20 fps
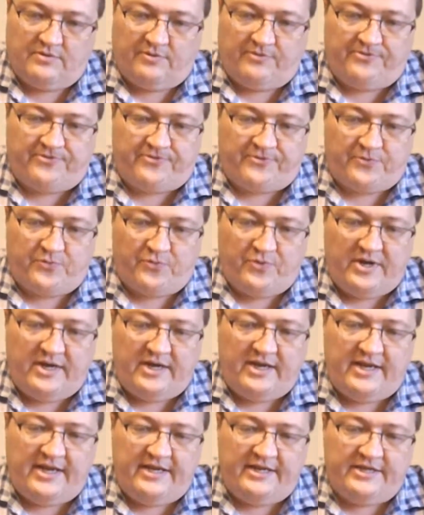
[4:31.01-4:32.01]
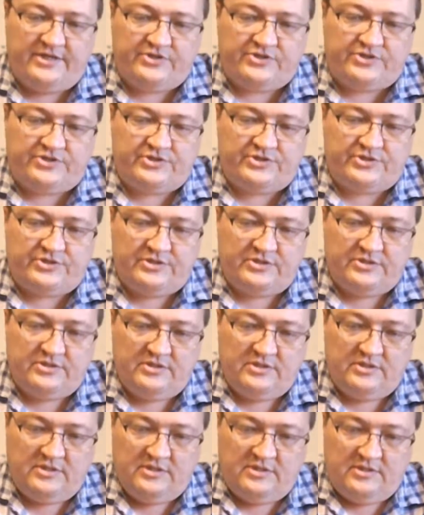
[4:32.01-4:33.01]
And really what these remind
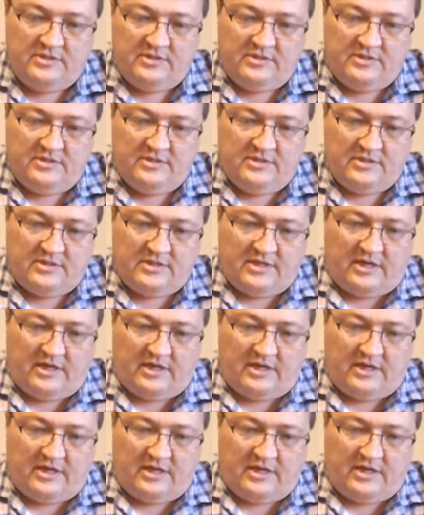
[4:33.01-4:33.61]
me of is just a